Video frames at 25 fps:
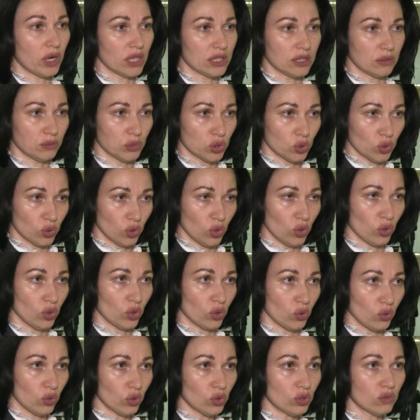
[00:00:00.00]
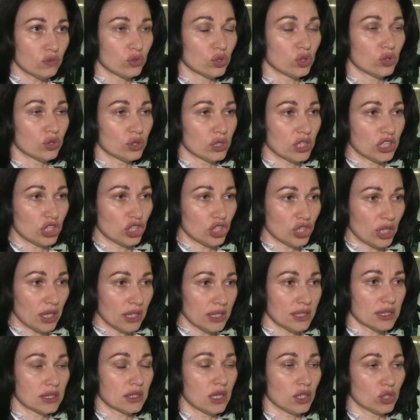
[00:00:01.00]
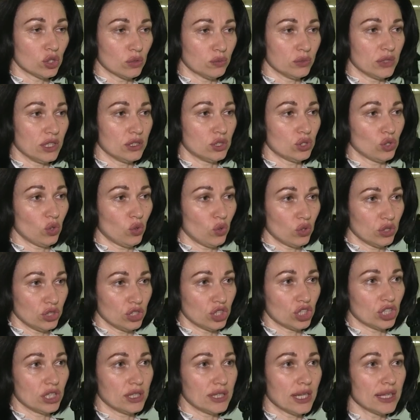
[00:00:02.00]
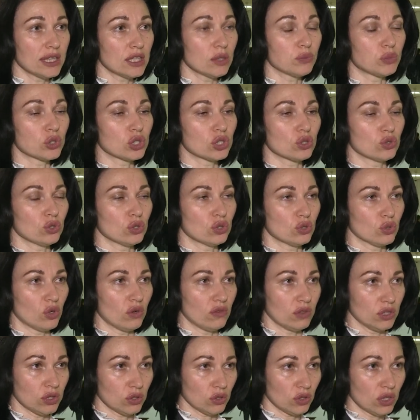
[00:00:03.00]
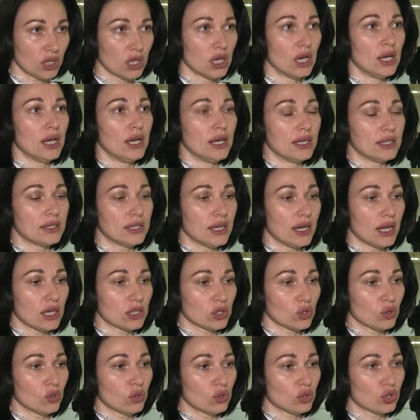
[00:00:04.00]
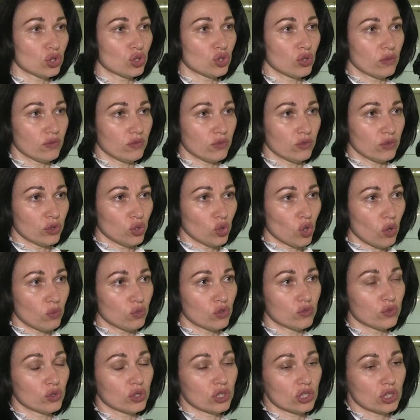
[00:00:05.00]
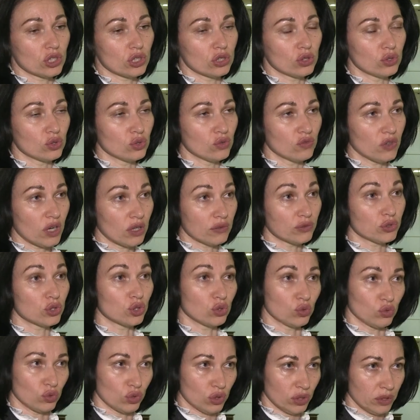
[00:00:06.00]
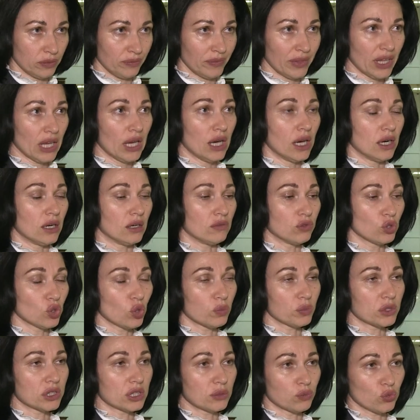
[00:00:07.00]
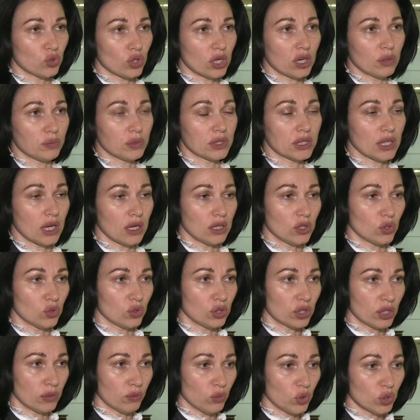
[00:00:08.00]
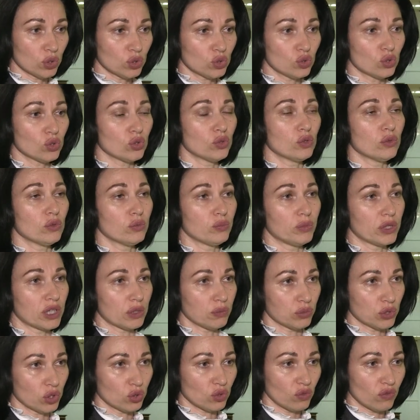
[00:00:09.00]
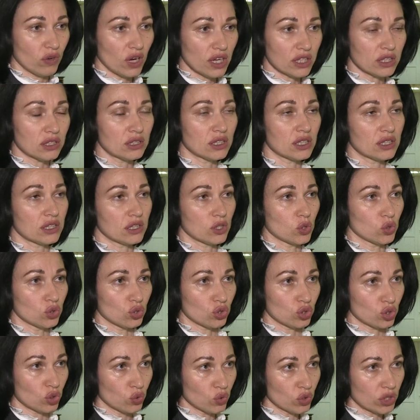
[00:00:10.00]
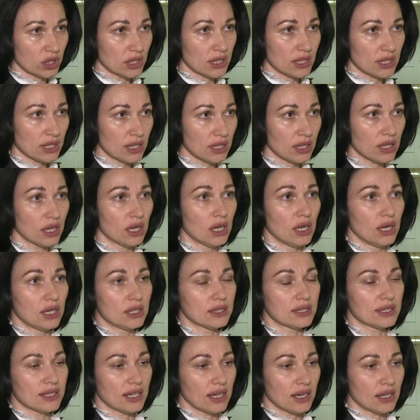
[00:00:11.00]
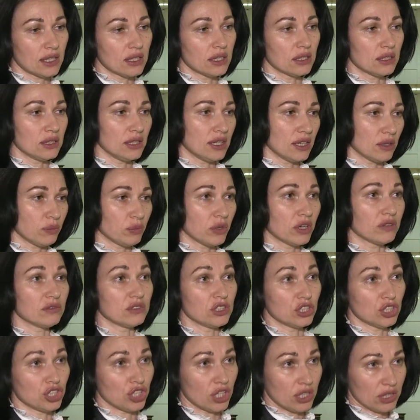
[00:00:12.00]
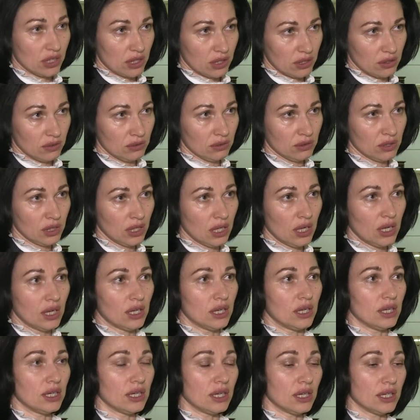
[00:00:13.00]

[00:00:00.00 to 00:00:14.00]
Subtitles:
The space provided by the cabinet in November 2018, unfortunately, is not adapted for the court to function in. It requires major repair work, redevelopment, reconstruction, all of which take time.